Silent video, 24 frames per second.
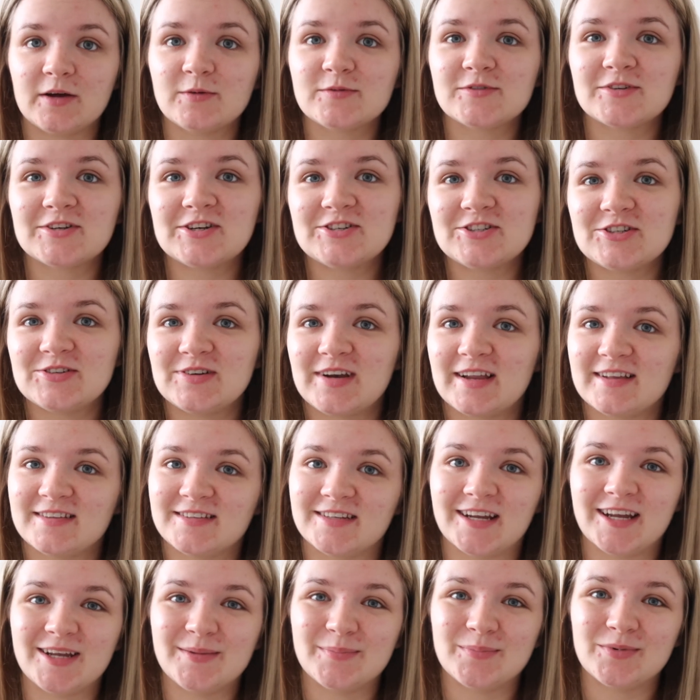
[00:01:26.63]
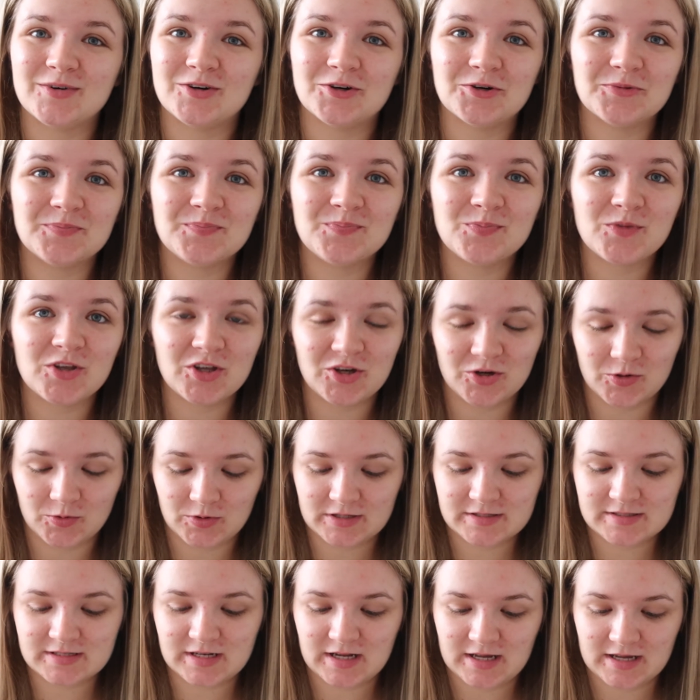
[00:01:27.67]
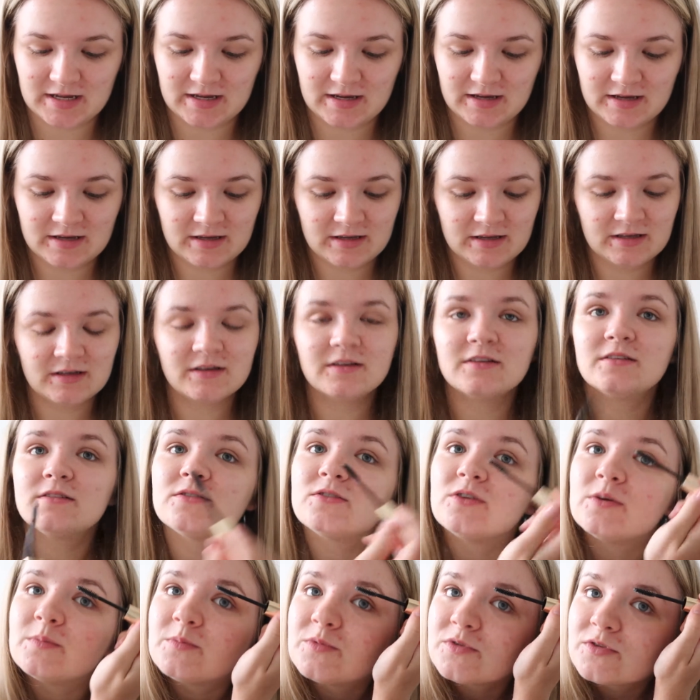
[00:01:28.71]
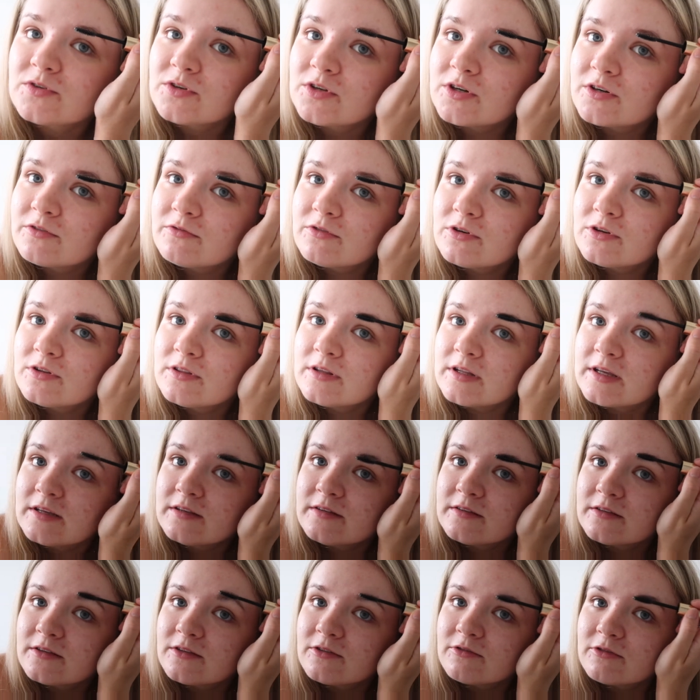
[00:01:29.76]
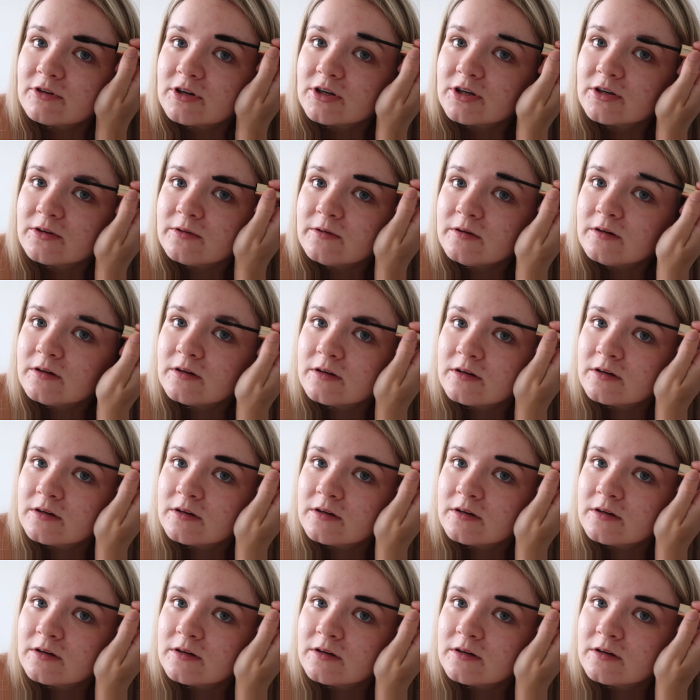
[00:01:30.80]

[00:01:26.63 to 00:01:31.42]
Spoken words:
I was going to do it last night, but you know what it's like. So I'm just going to run this through.